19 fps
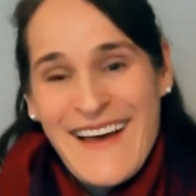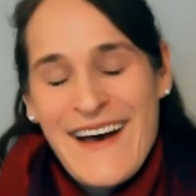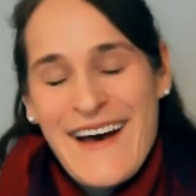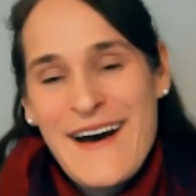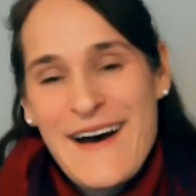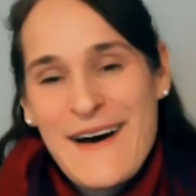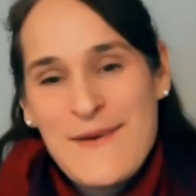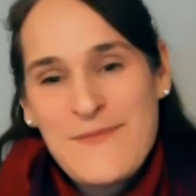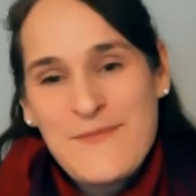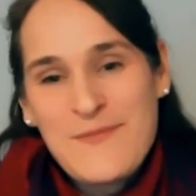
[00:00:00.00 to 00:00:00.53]

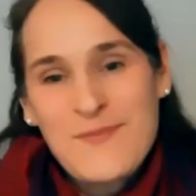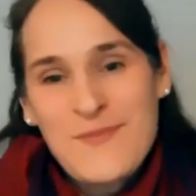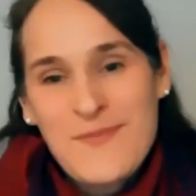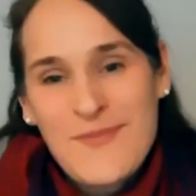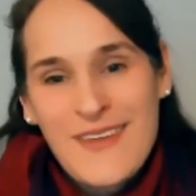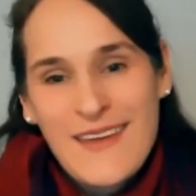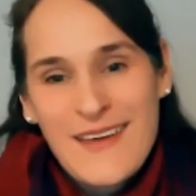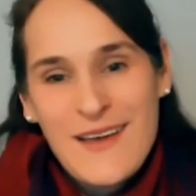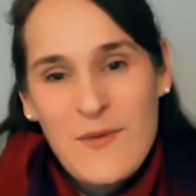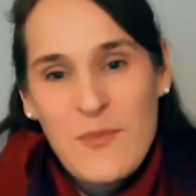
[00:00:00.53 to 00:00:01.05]

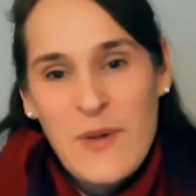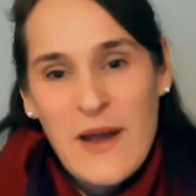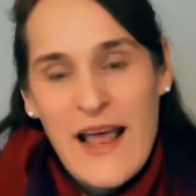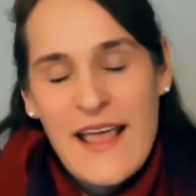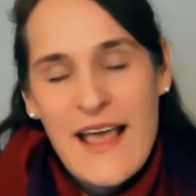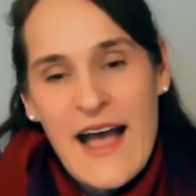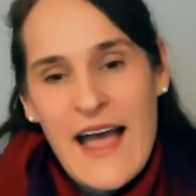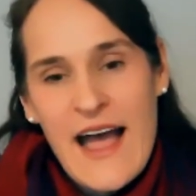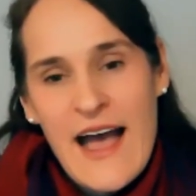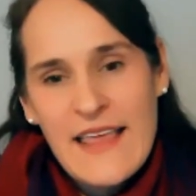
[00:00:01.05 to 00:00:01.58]
But
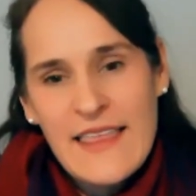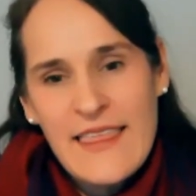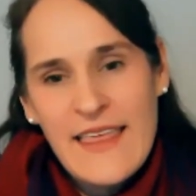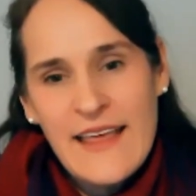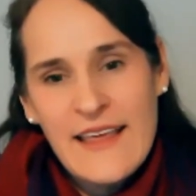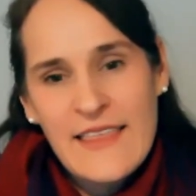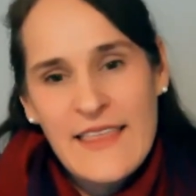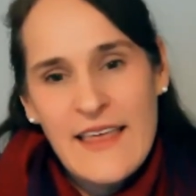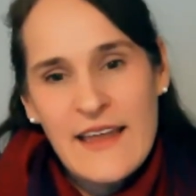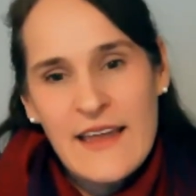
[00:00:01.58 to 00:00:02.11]
I
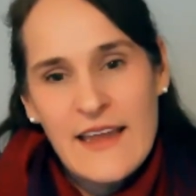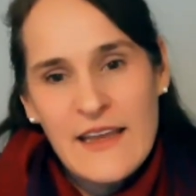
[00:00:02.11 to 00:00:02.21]
think that,